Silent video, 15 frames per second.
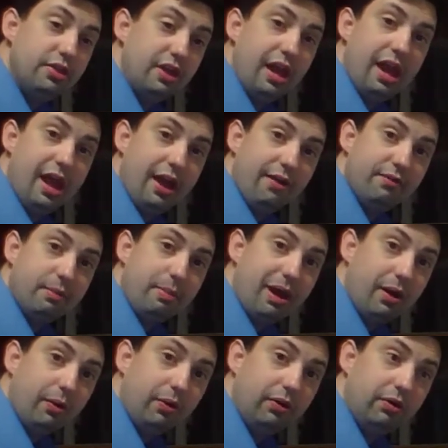They have the
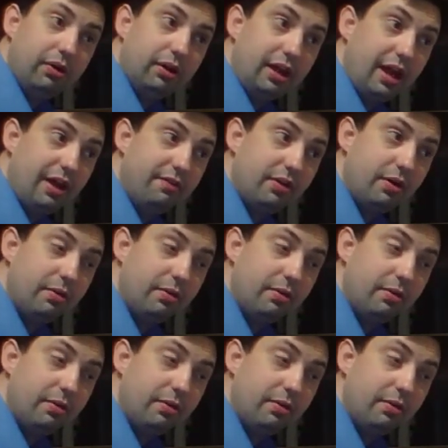power, they have